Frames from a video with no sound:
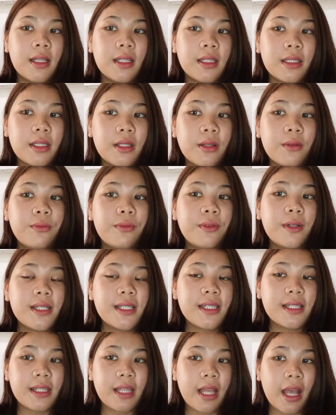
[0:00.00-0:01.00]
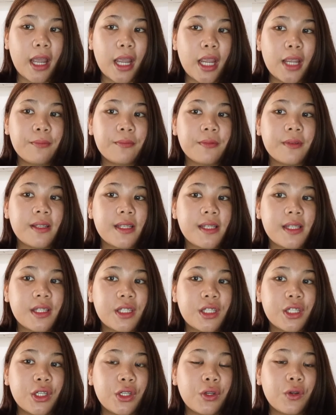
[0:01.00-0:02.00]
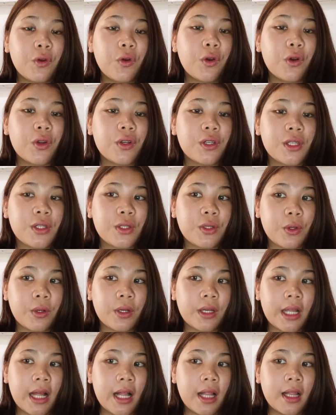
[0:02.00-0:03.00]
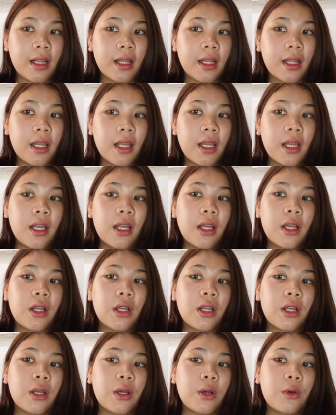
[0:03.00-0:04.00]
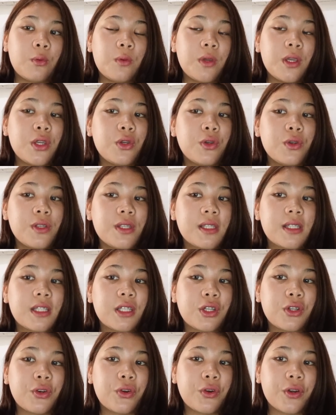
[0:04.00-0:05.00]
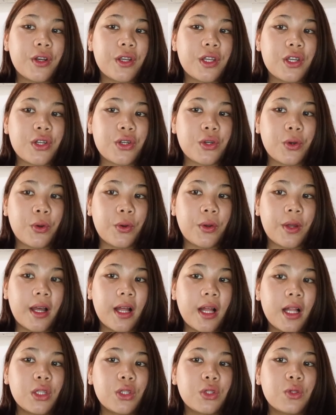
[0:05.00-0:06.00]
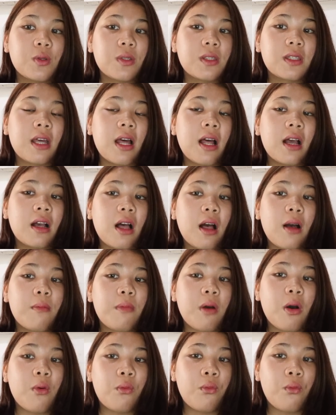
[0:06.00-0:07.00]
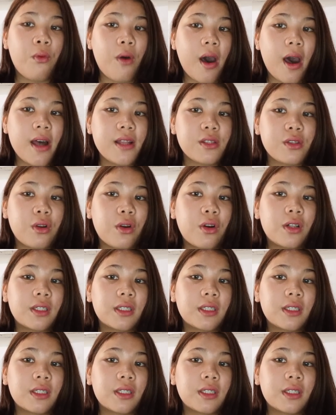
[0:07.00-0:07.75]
The first type is zero conditional. We use zero conditional to talk about facts or